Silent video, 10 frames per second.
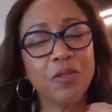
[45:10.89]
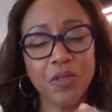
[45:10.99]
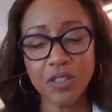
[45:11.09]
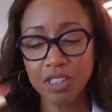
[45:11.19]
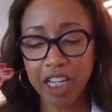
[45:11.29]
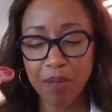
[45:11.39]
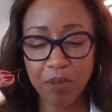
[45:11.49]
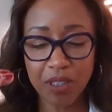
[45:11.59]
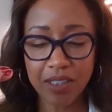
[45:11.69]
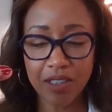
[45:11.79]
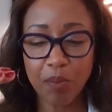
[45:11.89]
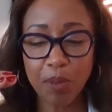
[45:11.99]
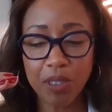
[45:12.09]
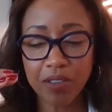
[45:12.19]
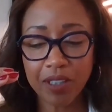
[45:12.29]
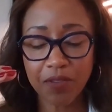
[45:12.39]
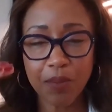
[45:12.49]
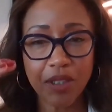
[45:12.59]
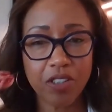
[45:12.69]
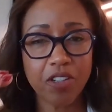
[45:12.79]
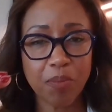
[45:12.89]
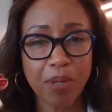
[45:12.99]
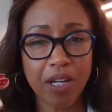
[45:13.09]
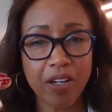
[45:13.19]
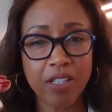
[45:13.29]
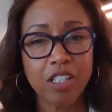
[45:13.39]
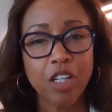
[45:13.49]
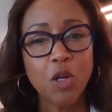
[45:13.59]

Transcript: she came with this little book like from the church parish